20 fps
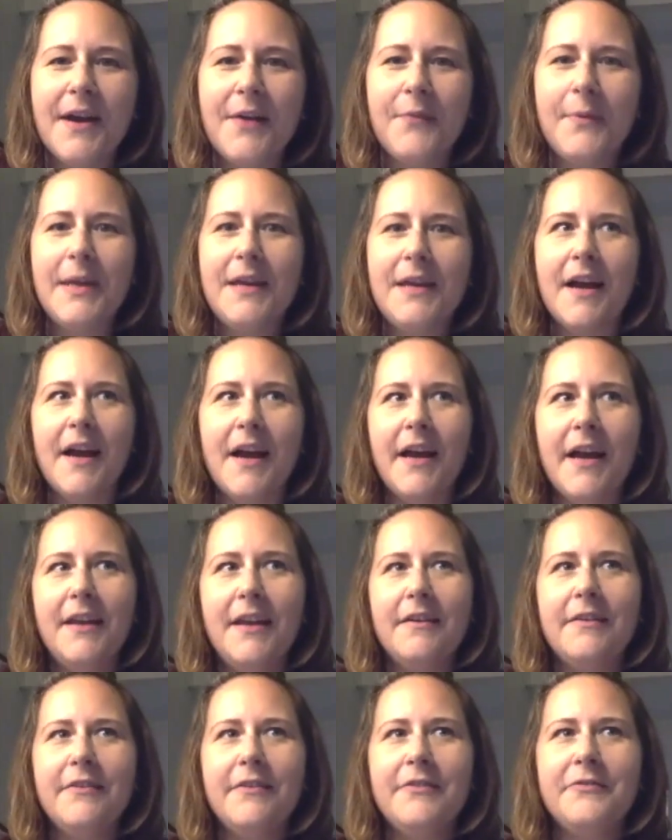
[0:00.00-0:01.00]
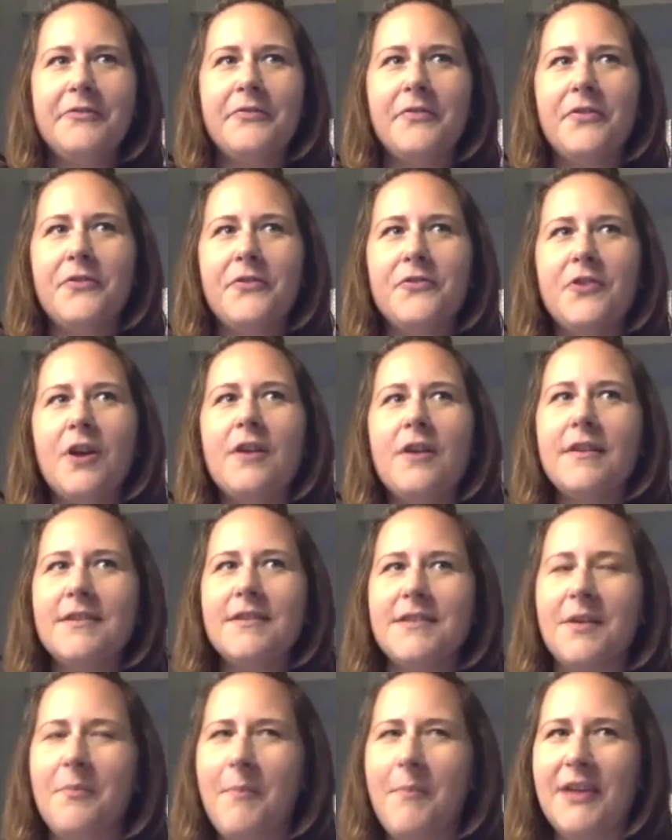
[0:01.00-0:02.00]
We kind of started
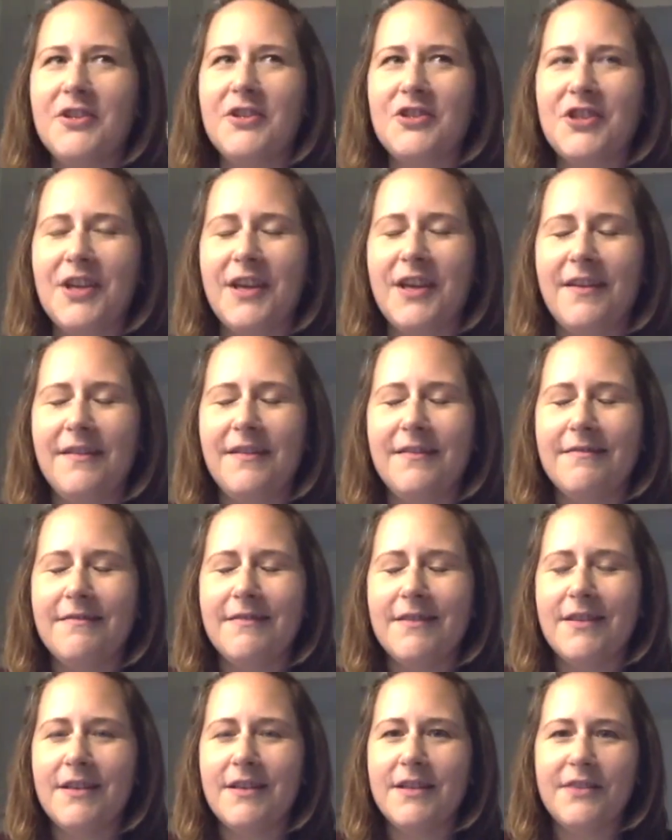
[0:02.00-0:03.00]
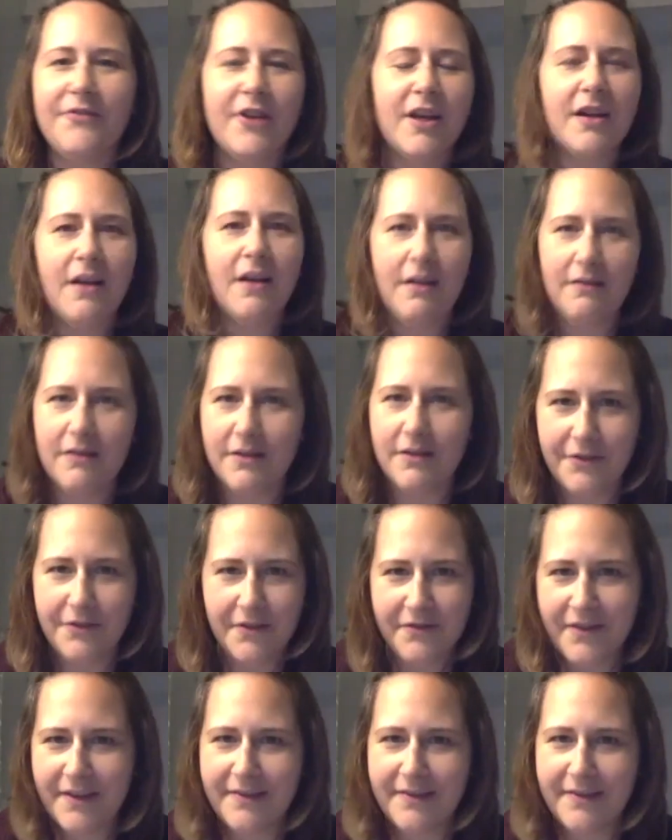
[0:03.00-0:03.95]
to mention the different colors of the